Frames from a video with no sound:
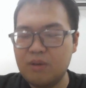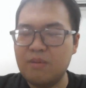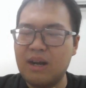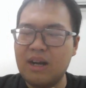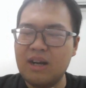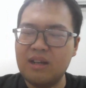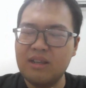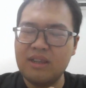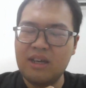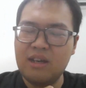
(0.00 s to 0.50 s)

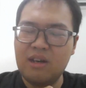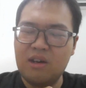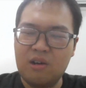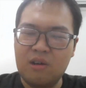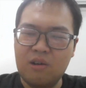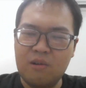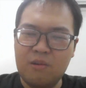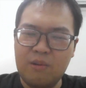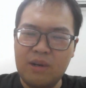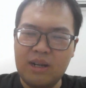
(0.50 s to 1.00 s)
rather they
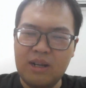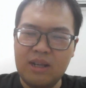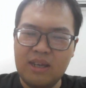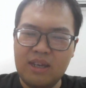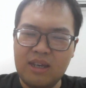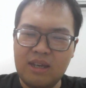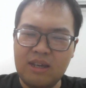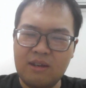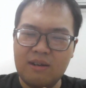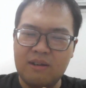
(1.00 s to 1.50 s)
are
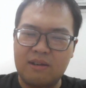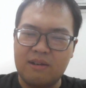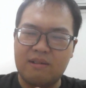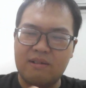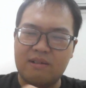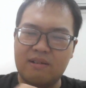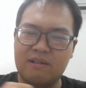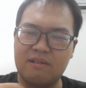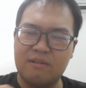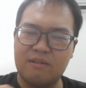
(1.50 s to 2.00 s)
really
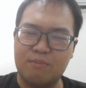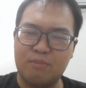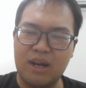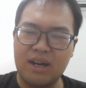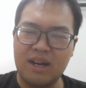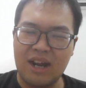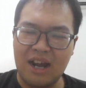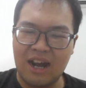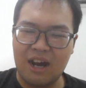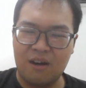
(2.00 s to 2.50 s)

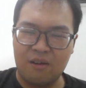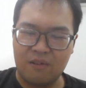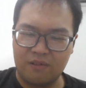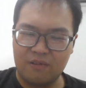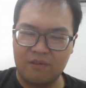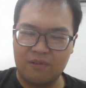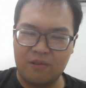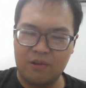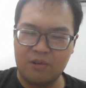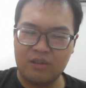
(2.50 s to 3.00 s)
spread out
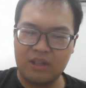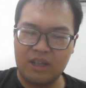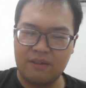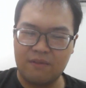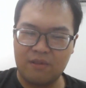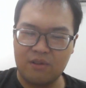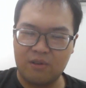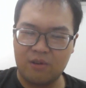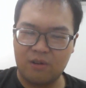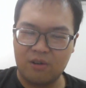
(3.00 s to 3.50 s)
through
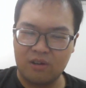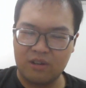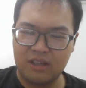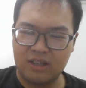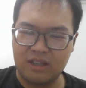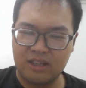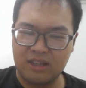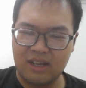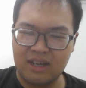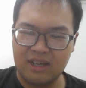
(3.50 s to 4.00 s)
several
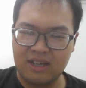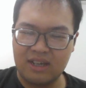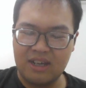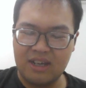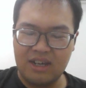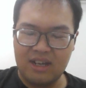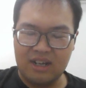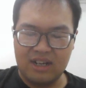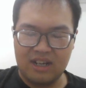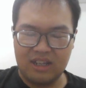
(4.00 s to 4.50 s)
courses. Like
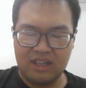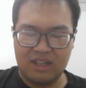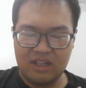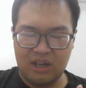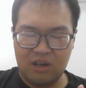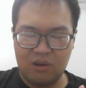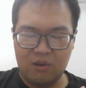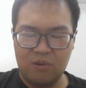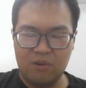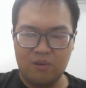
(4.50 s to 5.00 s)
there's
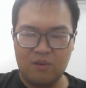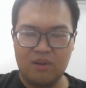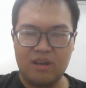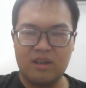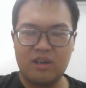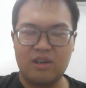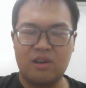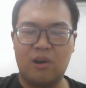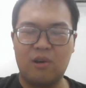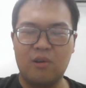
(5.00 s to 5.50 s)
no
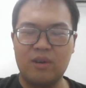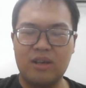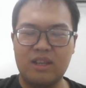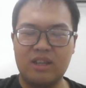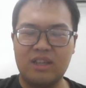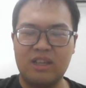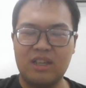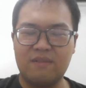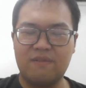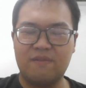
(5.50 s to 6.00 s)

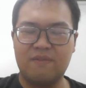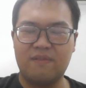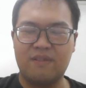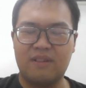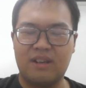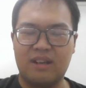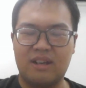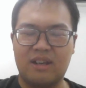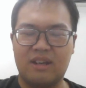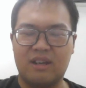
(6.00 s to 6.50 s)
cohesive
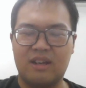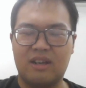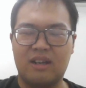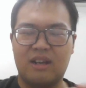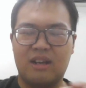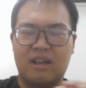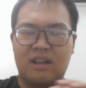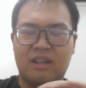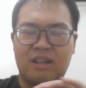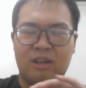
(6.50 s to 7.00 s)

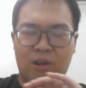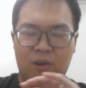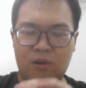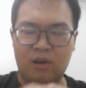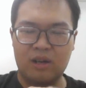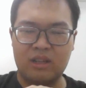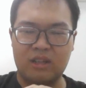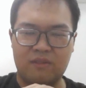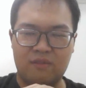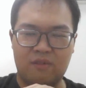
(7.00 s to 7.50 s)

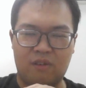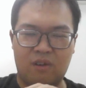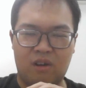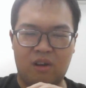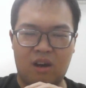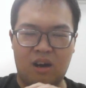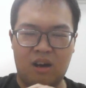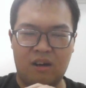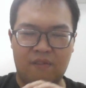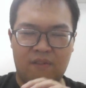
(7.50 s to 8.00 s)
course
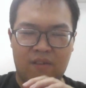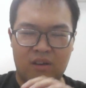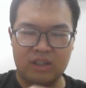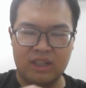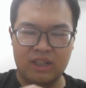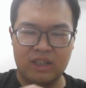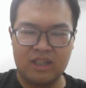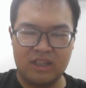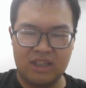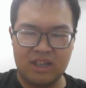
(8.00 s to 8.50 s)
for
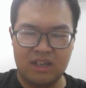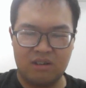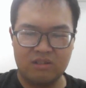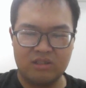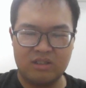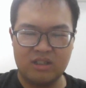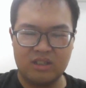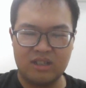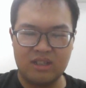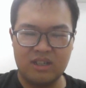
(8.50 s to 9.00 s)
these skills.
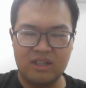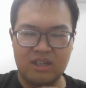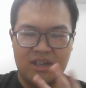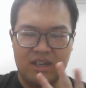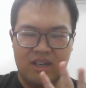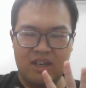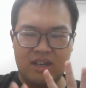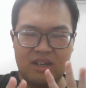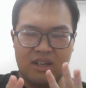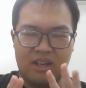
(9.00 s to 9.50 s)
Just
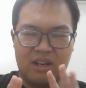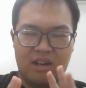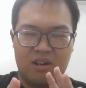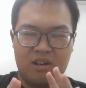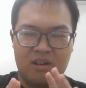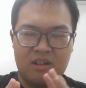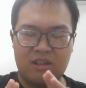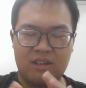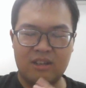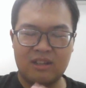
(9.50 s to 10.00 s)
they
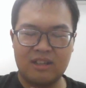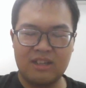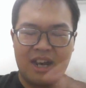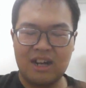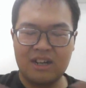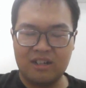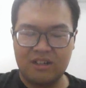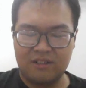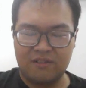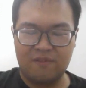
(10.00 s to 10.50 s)
are
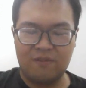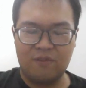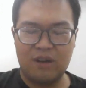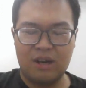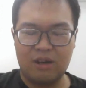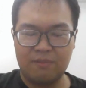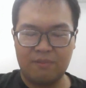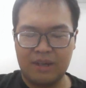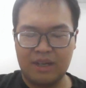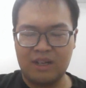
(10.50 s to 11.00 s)
scattered
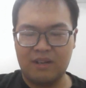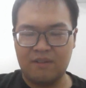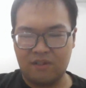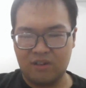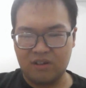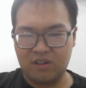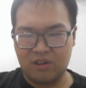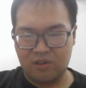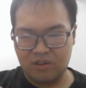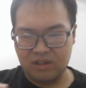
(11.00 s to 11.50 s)
throughout many of
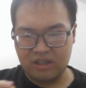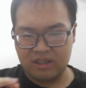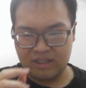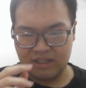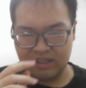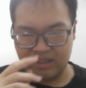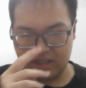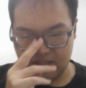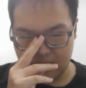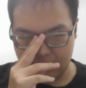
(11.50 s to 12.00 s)
our
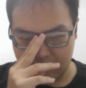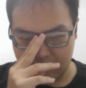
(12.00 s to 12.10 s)
courses.